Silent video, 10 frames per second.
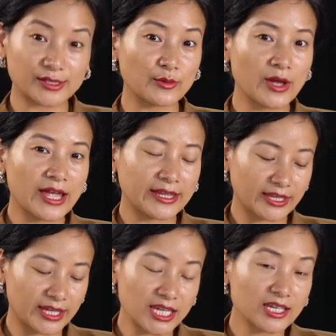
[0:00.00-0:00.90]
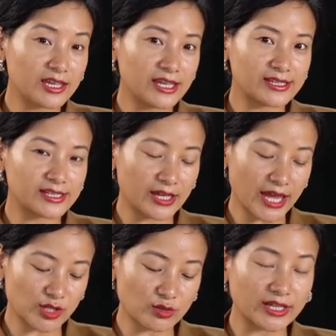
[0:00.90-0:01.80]
So the king is
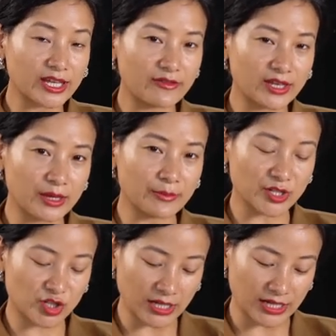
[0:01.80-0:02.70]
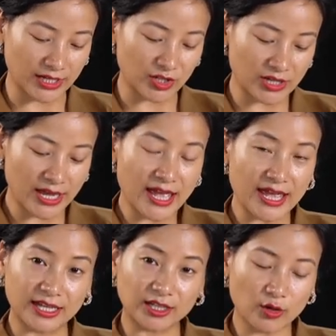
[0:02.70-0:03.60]
actually giving him a challenge.
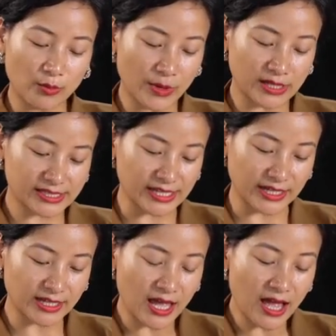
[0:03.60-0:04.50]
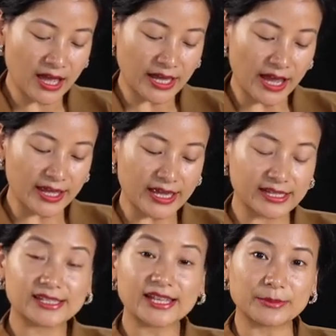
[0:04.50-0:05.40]
And Gopal said, I
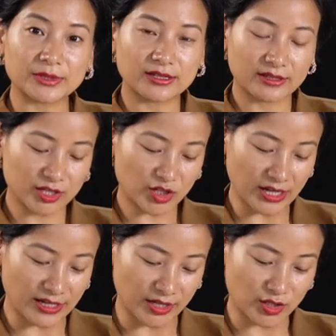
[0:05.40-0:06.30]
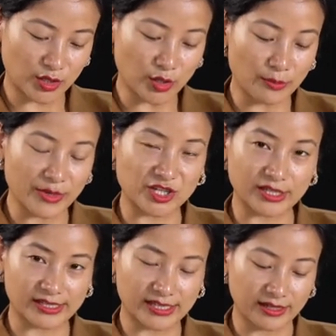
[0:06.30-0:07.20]
accept the challenge, Your
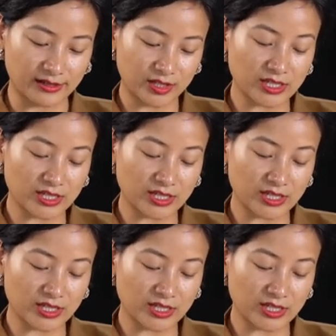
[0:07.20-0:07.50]
Majesty.